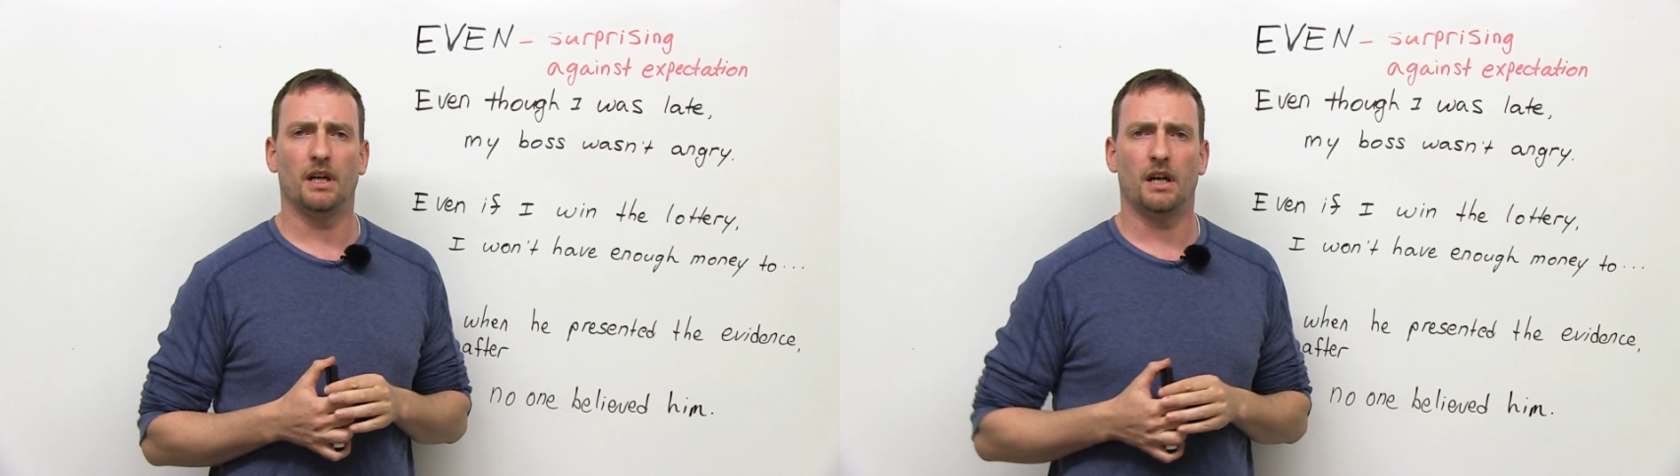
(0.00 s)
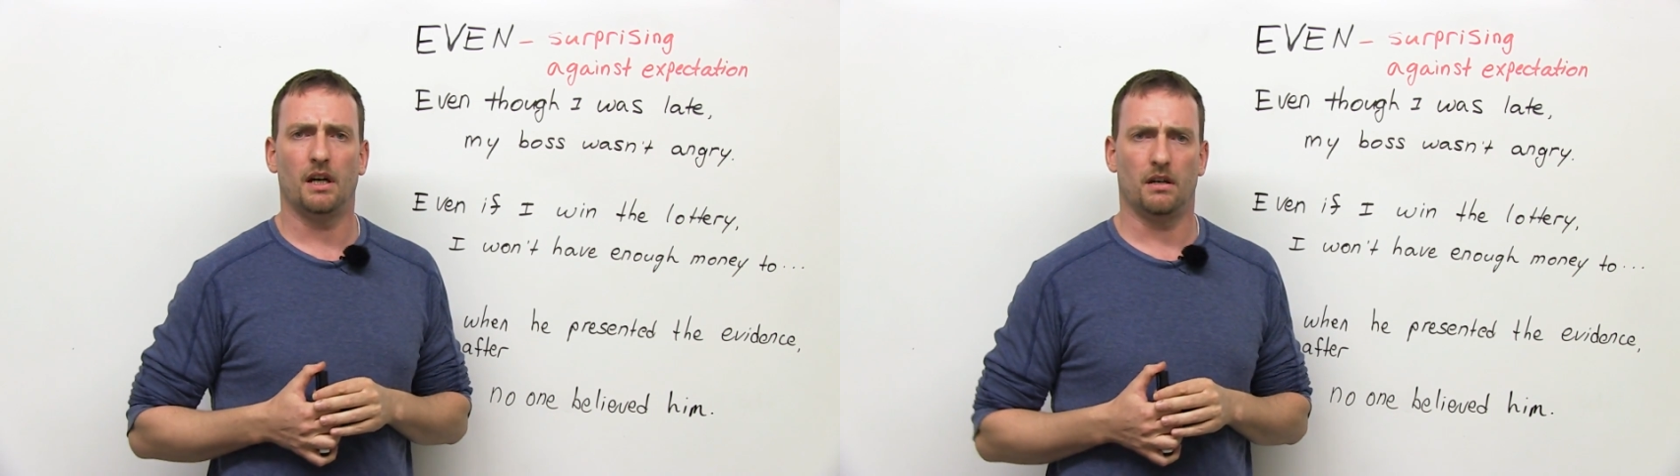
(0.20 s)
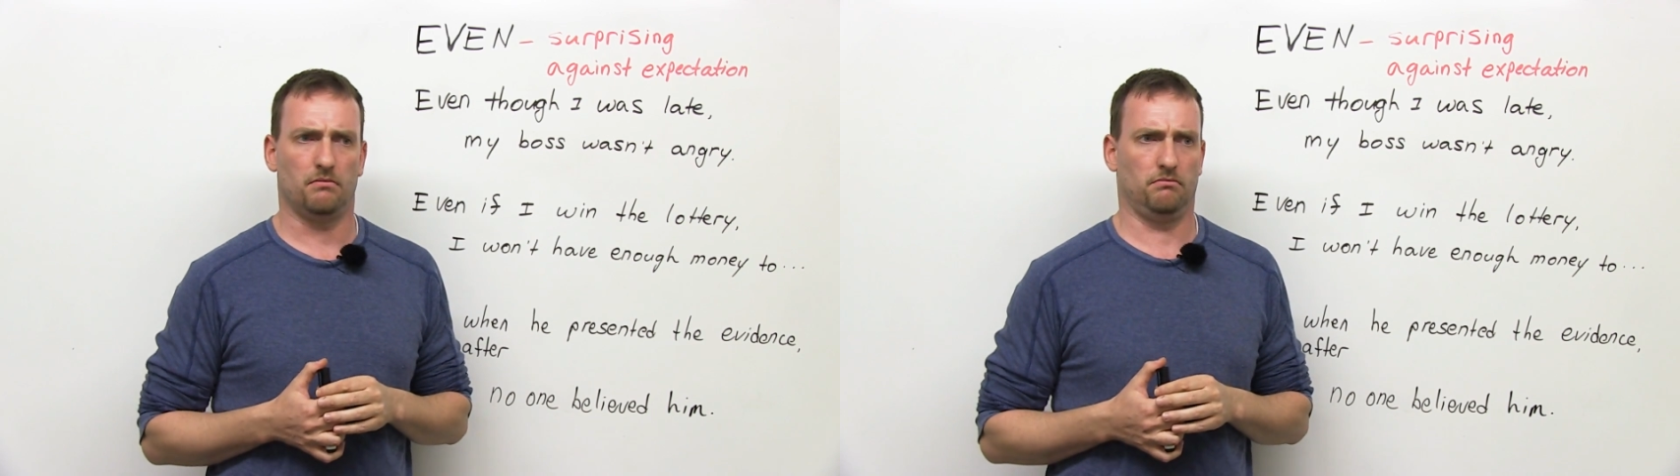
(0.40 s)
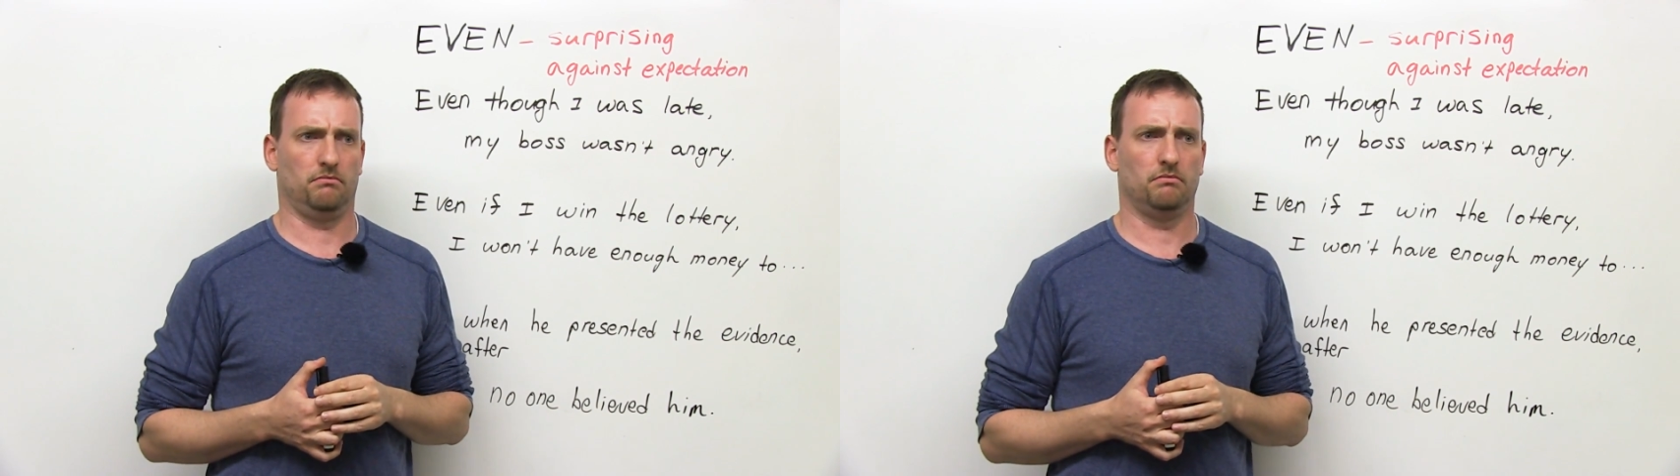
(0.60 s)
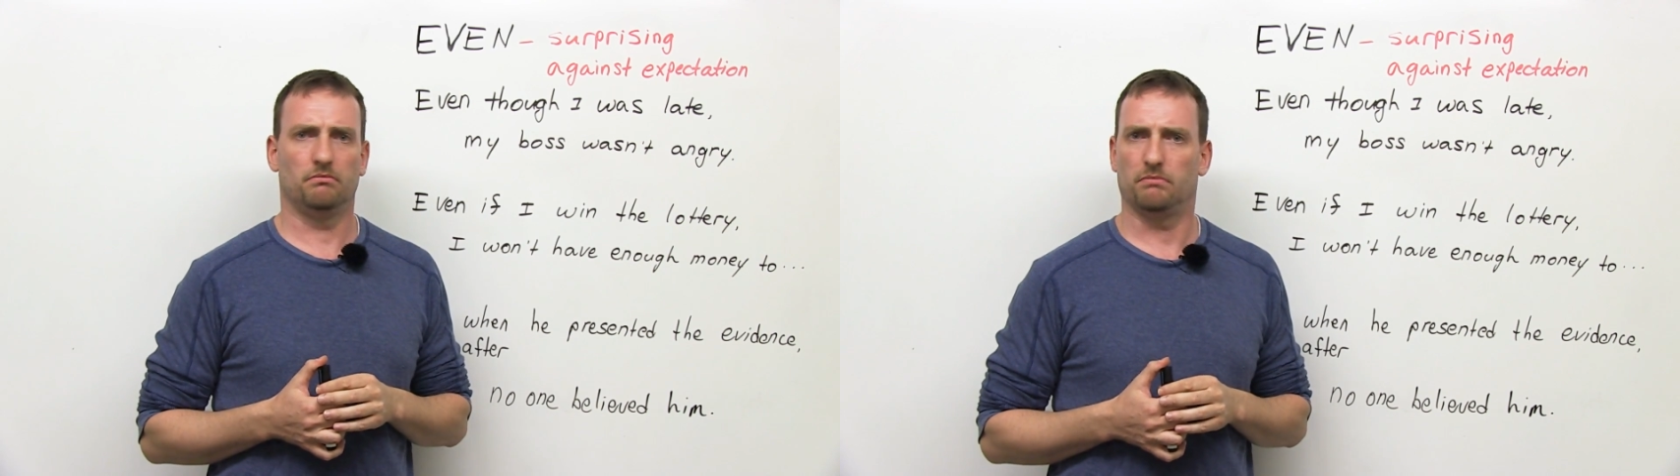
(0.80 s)

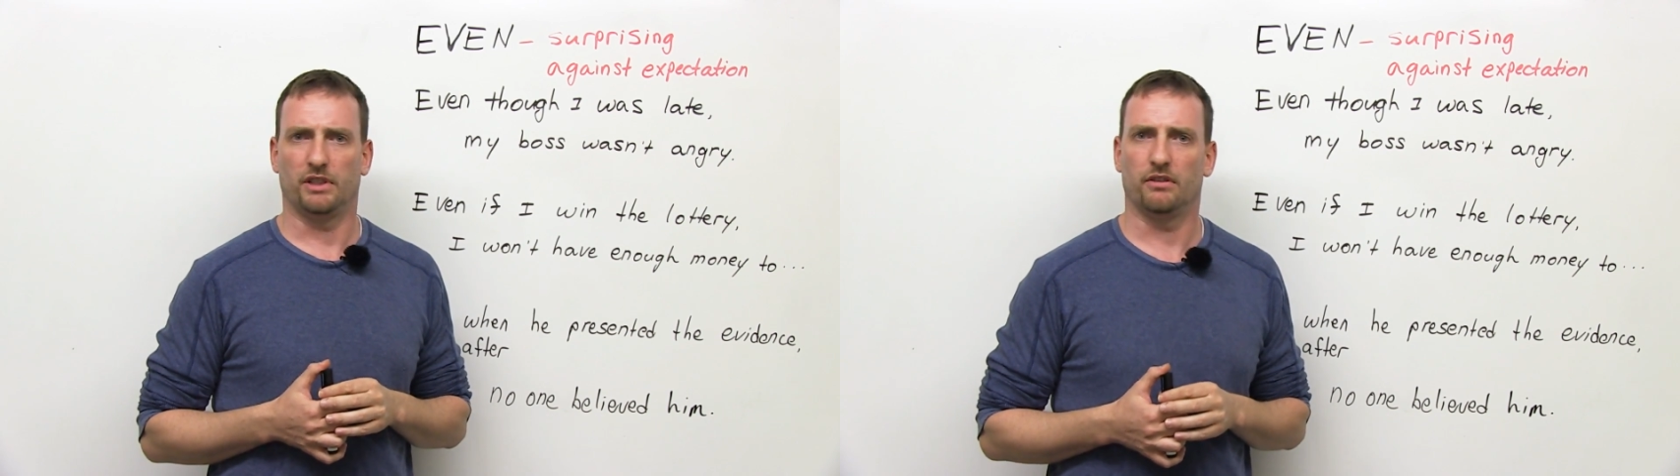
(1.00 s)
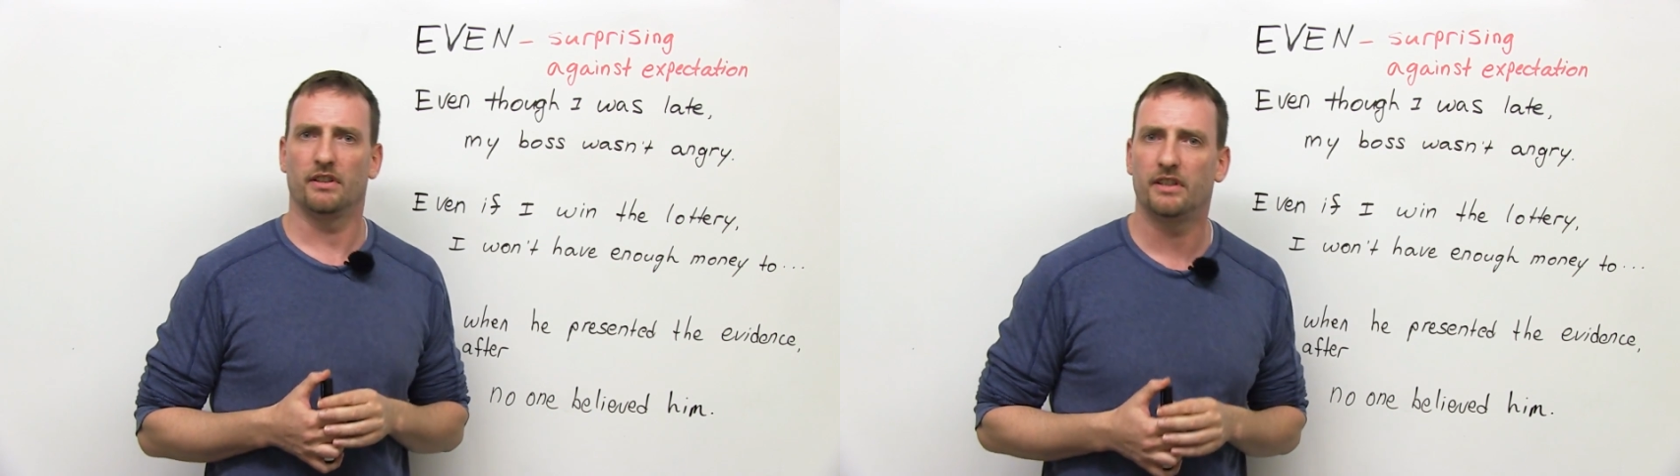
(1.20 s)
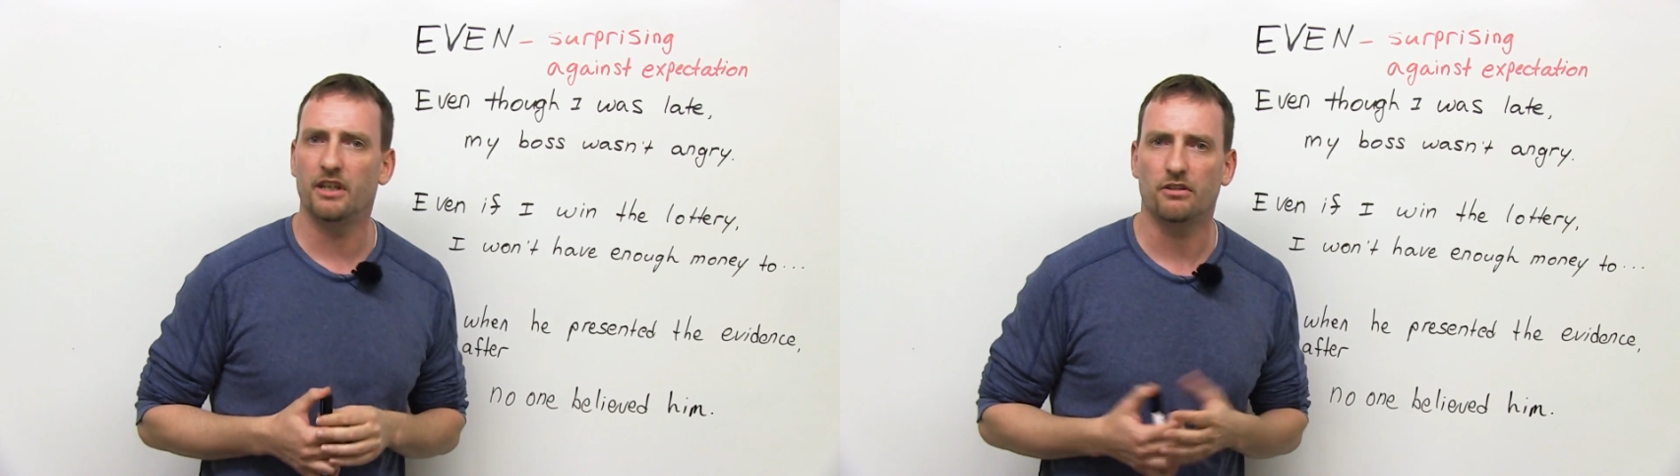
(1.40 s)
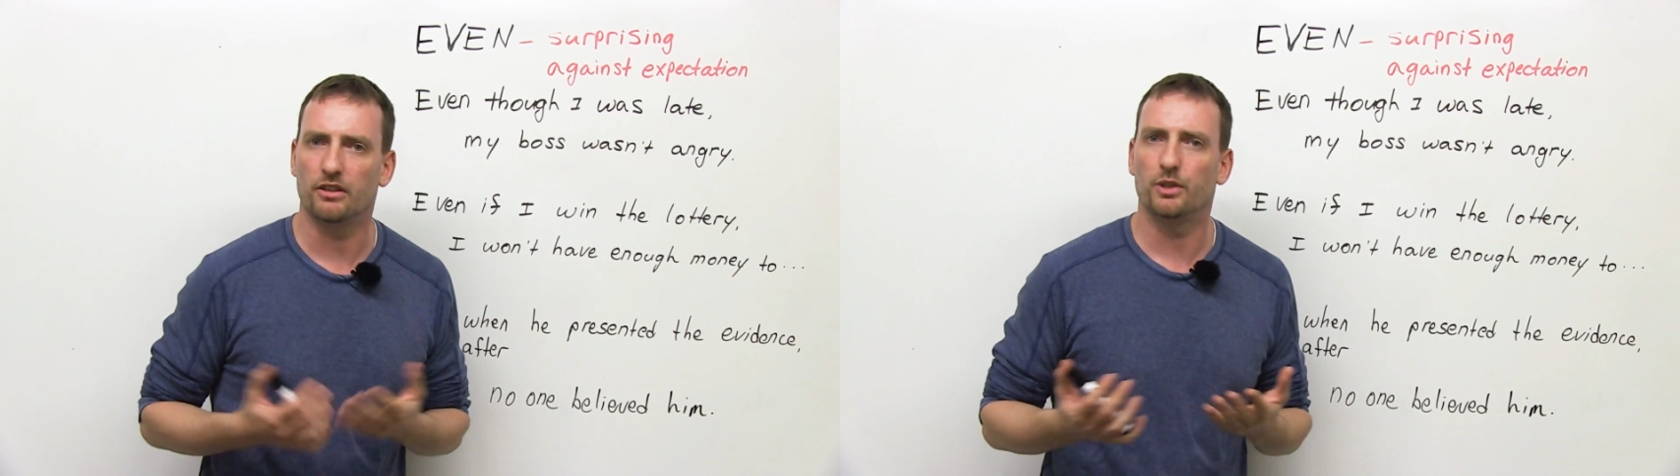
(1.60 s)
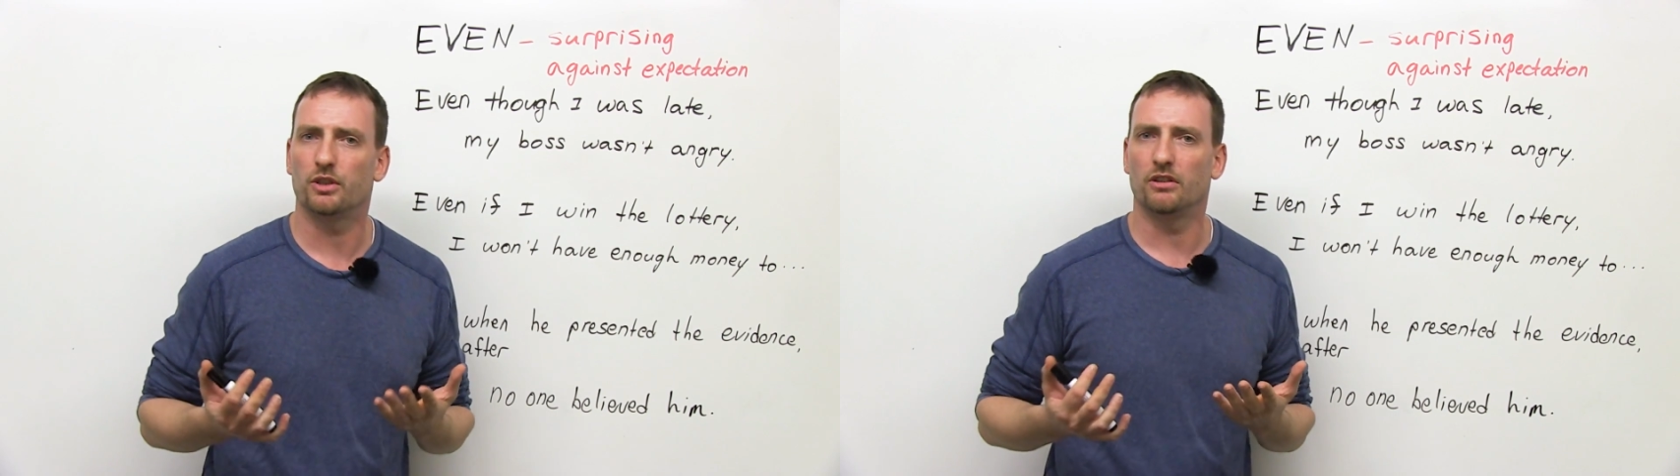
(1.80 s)
but you're the teacher,
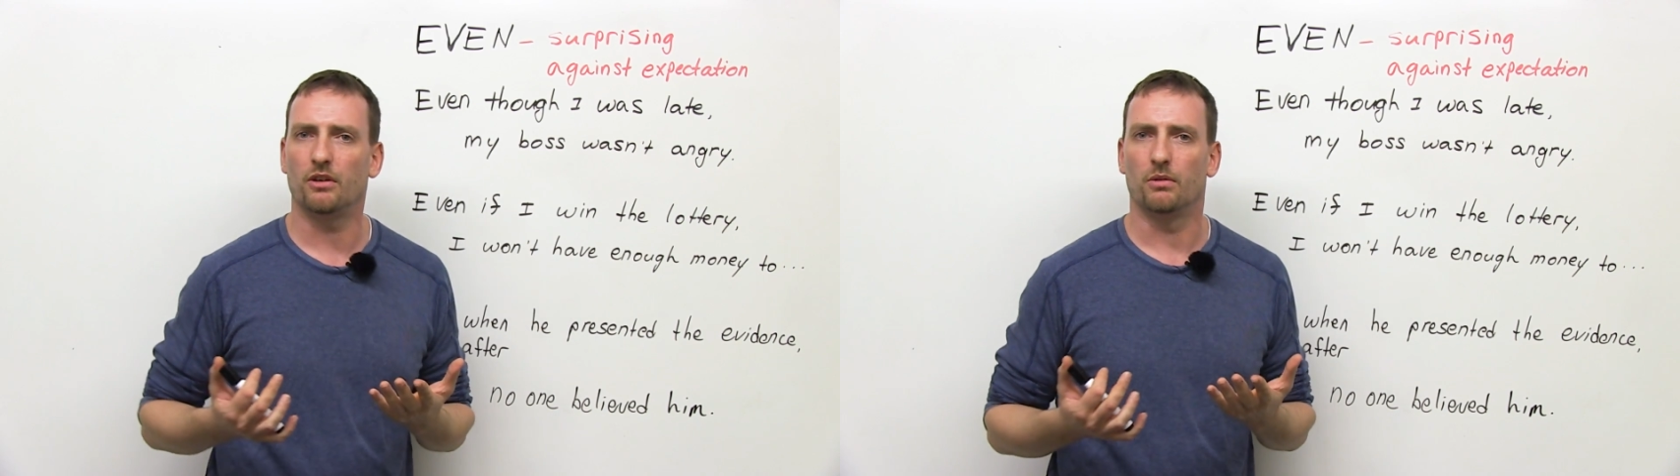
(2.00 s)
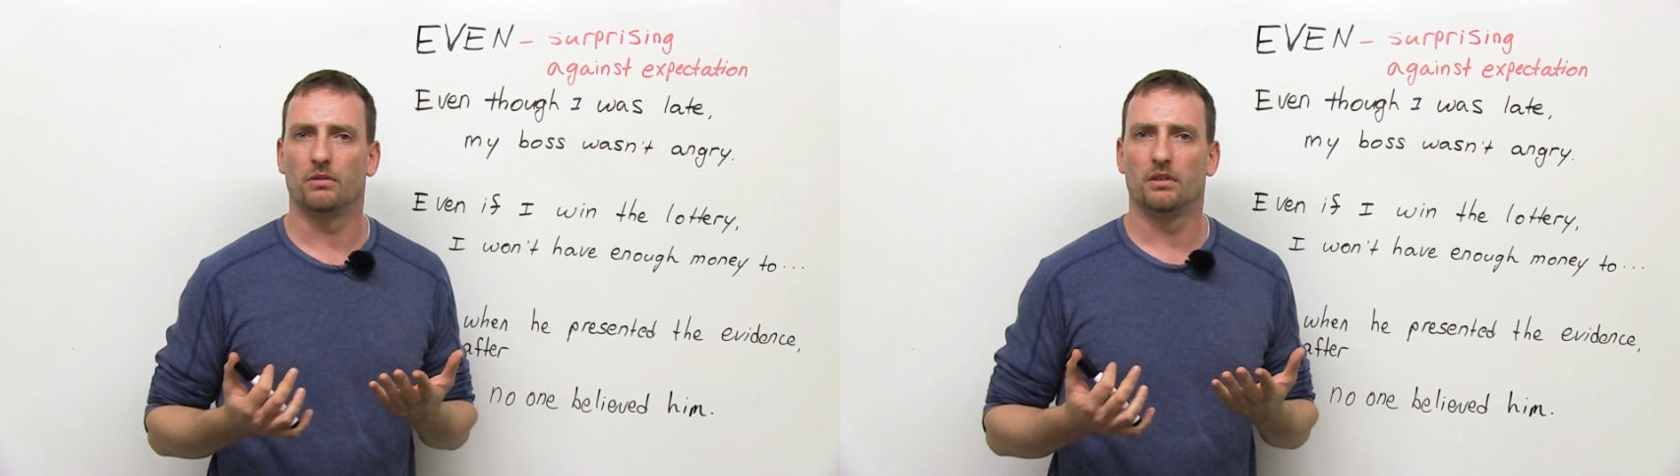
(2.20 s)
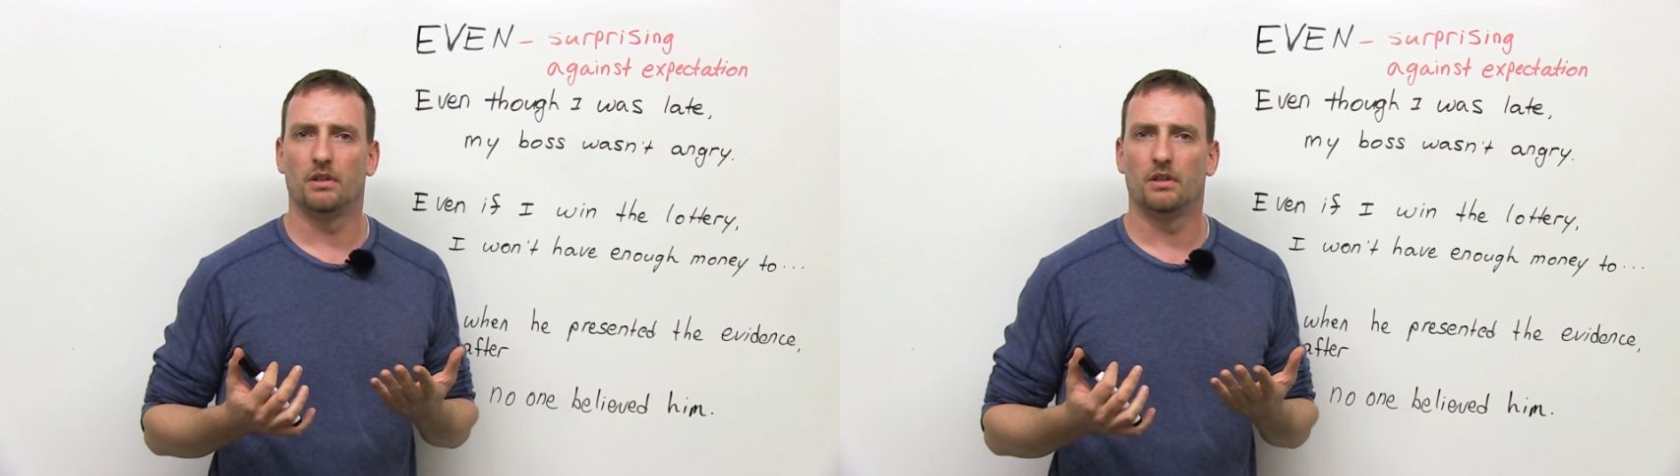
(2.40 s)
you should know.